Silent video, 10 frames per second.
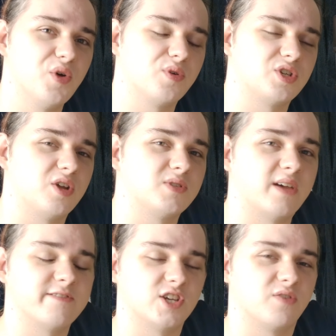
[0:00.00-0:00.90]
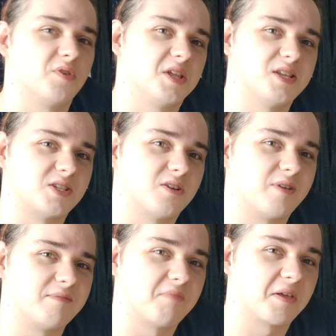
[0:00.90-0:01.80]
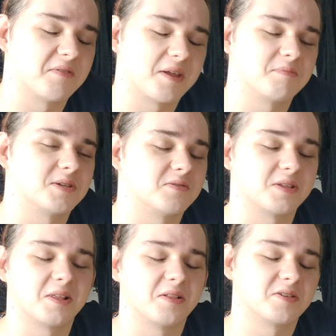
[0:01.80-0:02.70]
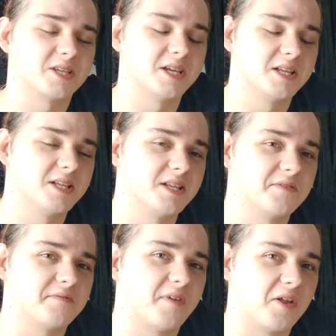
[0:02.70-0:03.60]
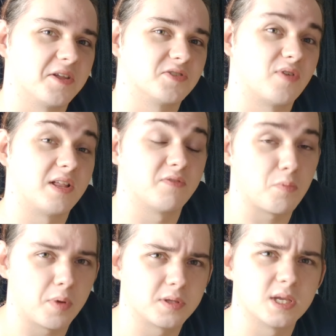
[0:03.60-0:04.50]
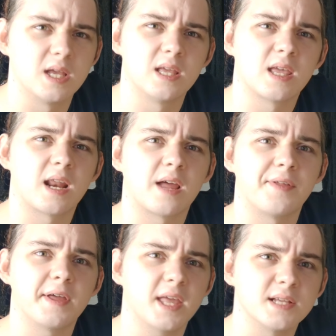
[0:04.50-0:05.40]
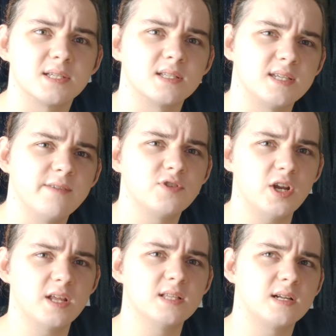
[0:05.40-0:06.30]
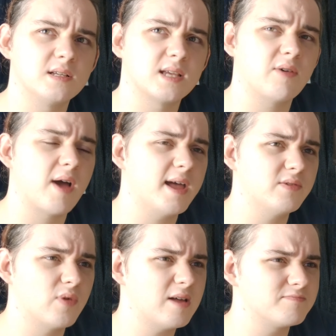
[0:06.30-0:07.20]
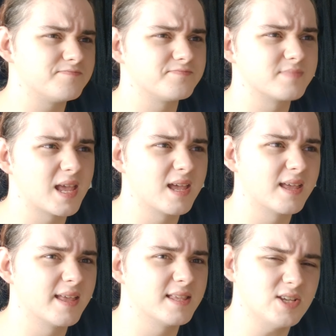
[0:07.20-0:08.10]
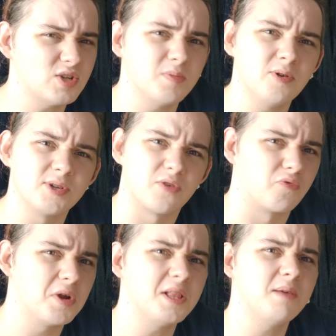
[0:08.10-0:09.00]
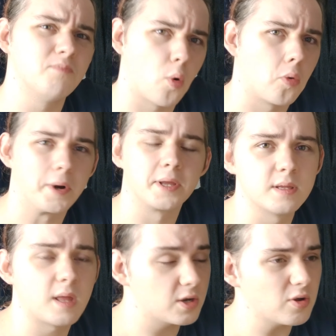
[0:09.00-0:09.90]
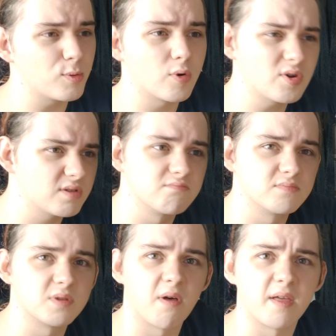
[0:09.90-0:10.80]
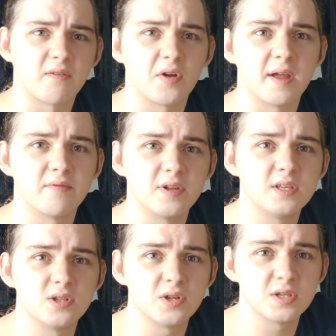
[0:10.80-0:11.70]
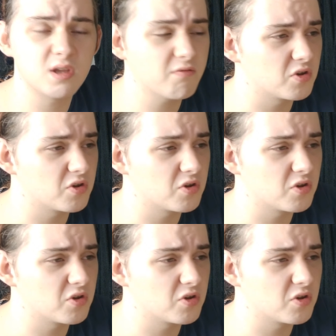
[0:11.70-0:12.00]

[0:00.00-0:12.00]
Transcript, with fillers: What do you know, tenth gen release, so um, my episodes will be but far less relevant, but getting on that, yes, tenth gen Intel is out, and well, to me, was it really boring? I don't get me wrong, I've got to have released lots of stuff.